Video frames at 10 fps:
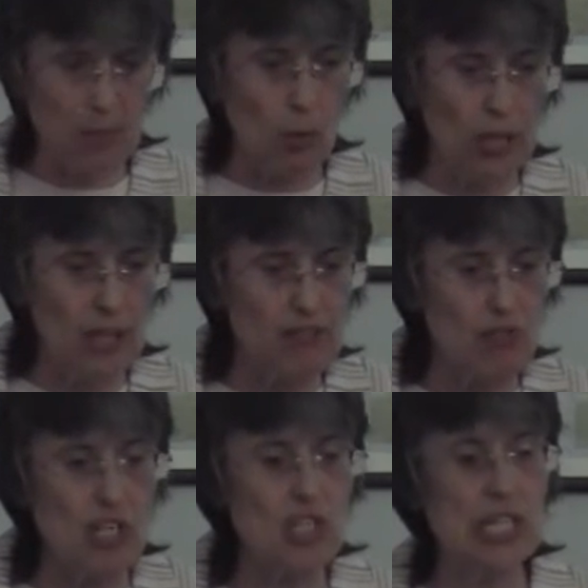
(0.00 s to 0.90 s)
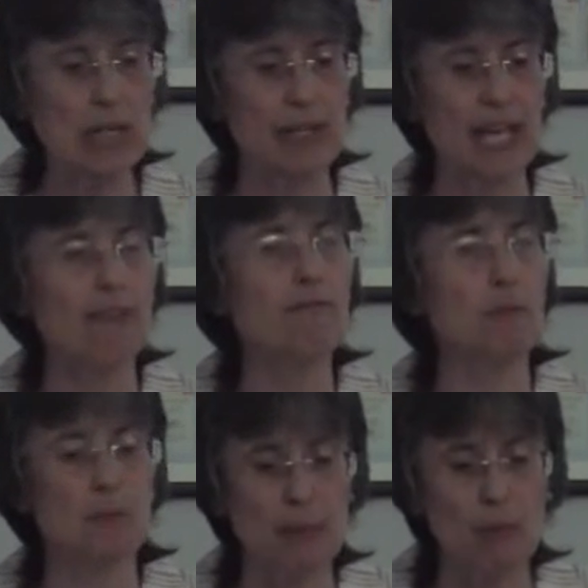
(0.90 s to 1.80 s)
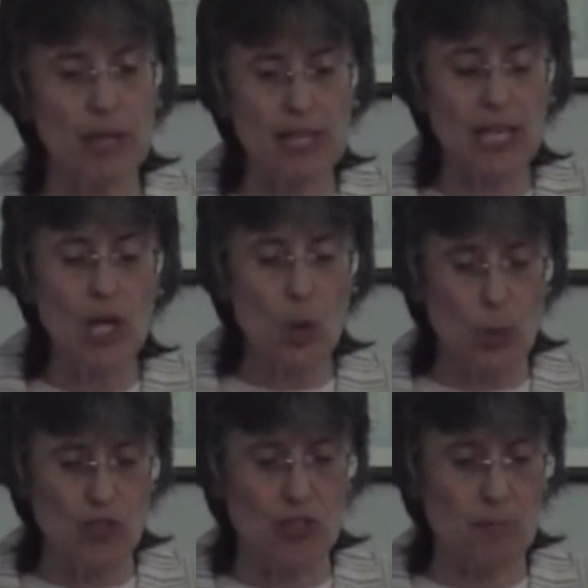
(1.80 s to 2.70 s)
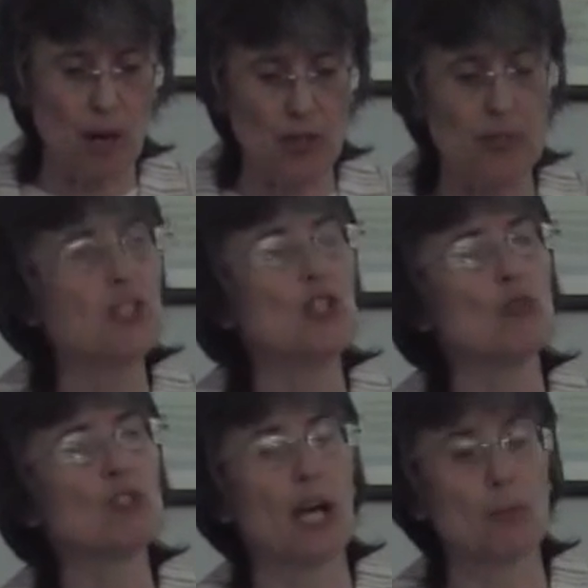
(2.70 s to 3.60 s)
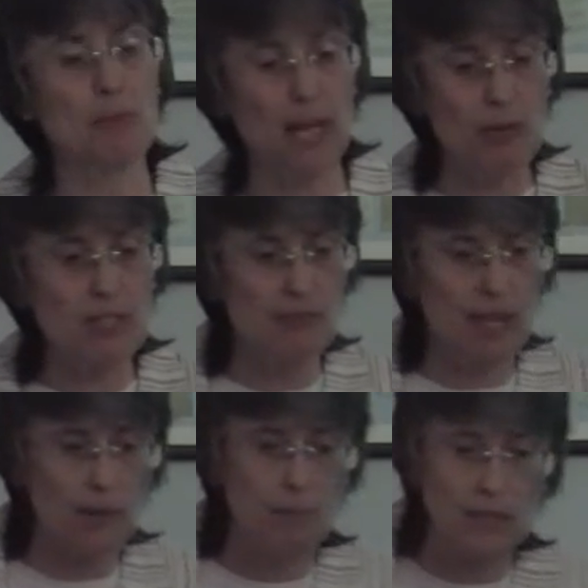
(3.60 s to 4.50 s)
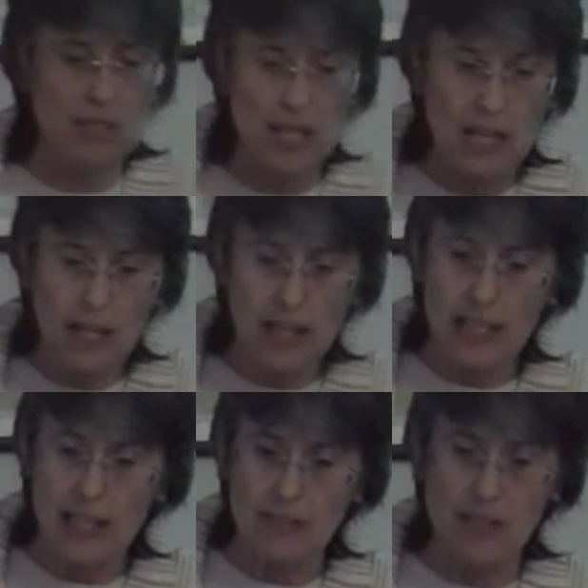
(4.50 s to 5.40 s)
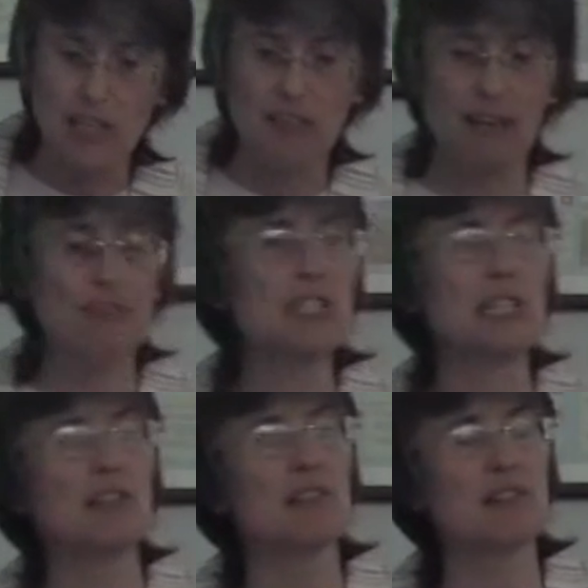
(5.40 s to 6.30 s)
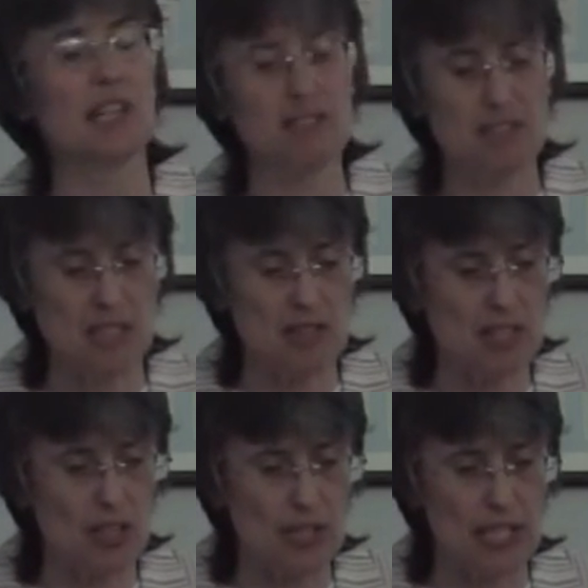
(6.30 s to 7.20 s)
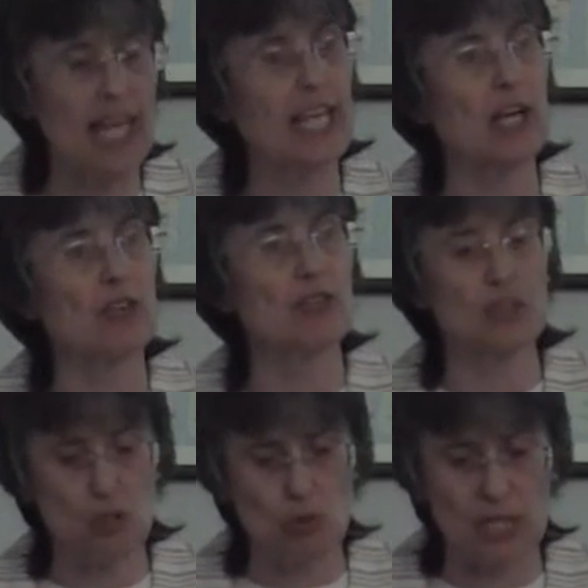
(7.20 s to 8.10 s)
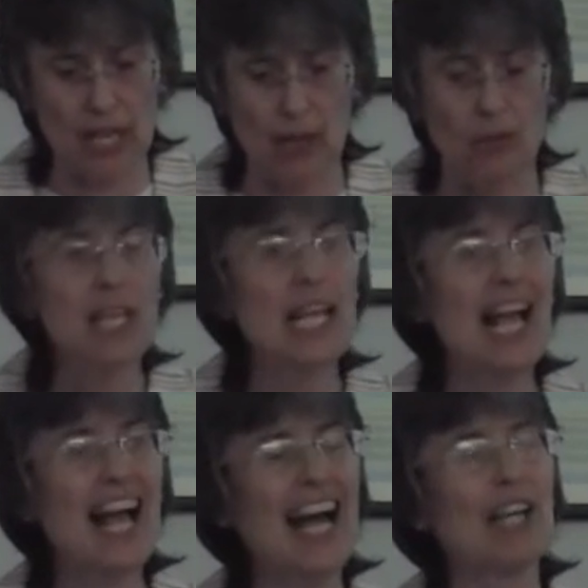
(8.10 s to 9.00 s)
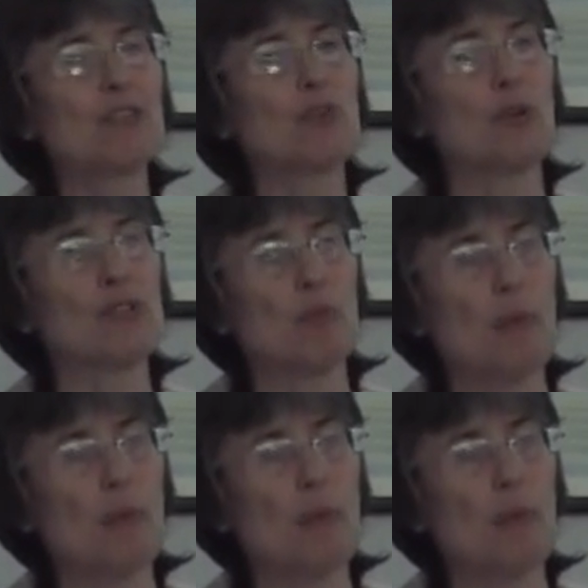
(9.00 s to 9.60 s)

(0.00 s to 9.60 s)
small illustration here again from Limerick, which is part of the Newtown Perry development in the 1760s here, the laying out of the new town. And of course